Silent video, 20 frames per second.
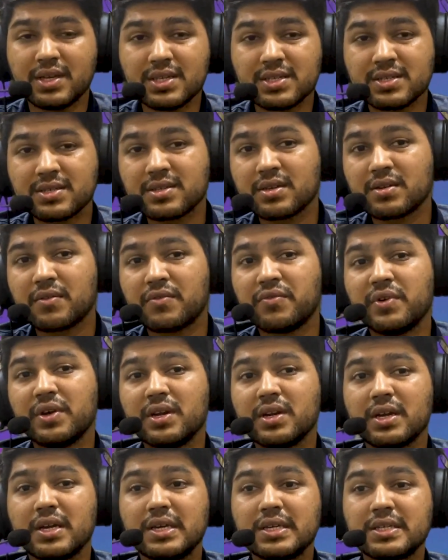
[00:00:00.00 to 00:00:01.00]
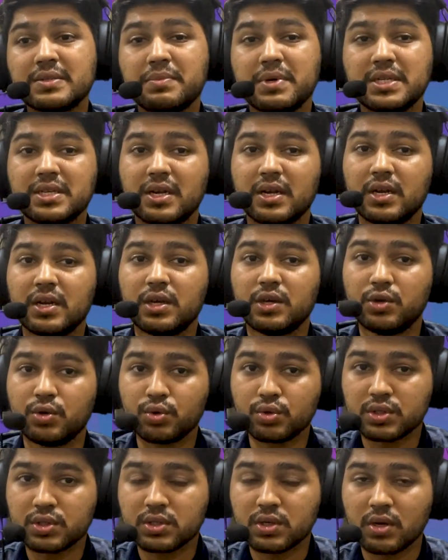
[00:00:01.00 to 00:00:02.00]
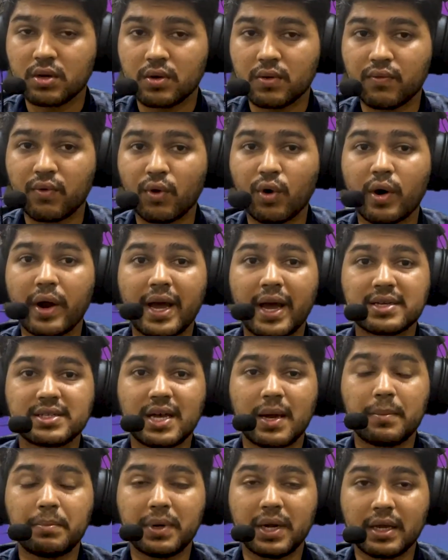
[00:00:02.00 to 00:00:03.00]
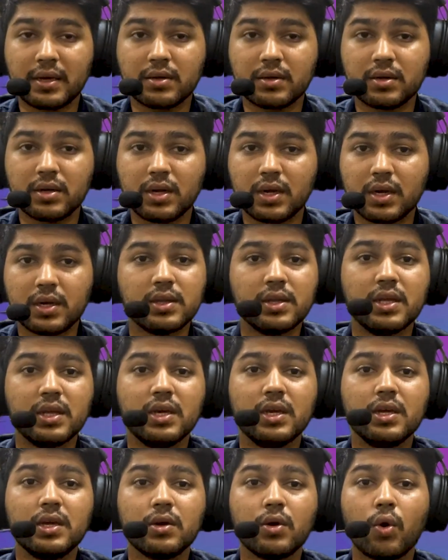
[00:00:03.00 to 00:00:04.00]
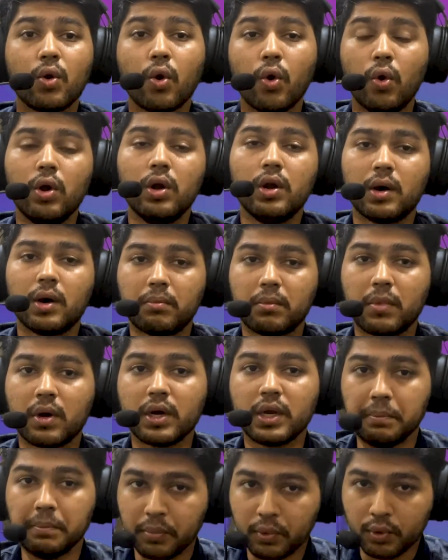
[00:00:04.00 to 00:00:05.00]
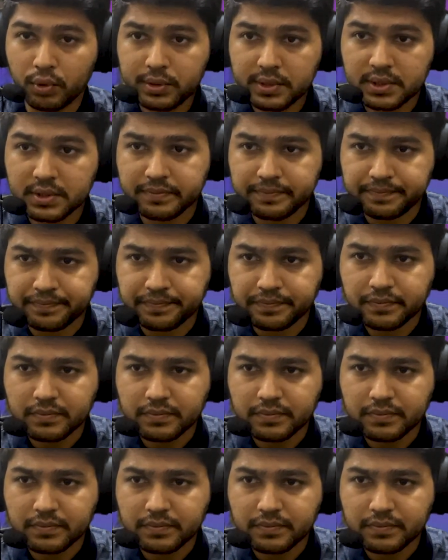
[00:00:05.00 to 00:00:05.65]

This field is basically used for accepting the whole number inputs.